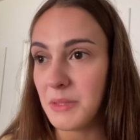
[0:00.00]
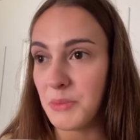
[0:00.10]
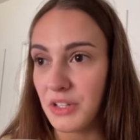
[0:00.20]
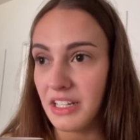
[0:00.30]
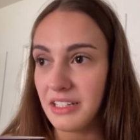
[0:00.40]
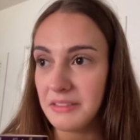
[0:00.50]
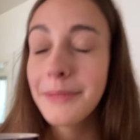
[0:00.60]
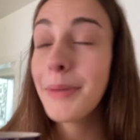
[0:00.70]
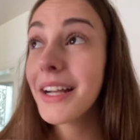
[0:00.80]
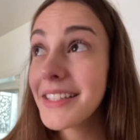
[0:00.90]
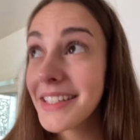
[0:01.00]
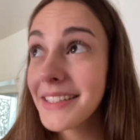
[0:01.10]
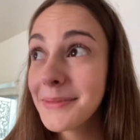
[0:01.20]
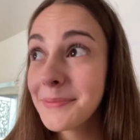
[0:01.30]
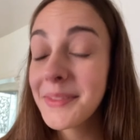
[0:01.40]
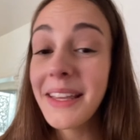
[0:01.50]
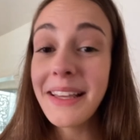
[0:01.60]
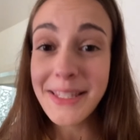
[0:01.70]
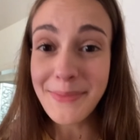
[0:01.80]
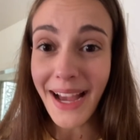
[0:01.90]
morning. But
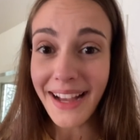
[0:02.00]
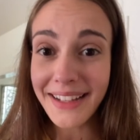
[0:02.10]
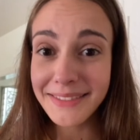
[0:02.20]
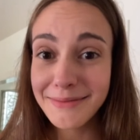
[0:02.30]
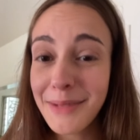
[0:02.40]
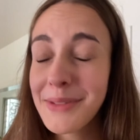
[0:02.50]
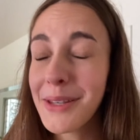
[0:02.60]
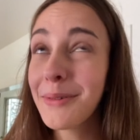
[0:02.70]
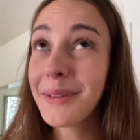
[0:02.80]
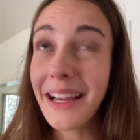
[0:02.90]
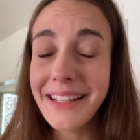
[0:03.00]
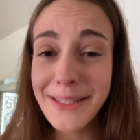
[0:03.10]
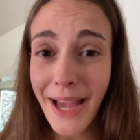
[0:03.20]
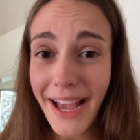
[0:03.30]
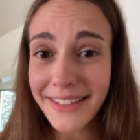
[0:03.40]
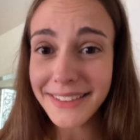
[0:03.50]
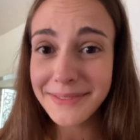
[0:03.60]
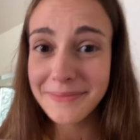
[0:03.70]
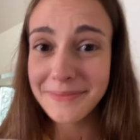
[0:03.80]
he's back. I'm so glad he's back.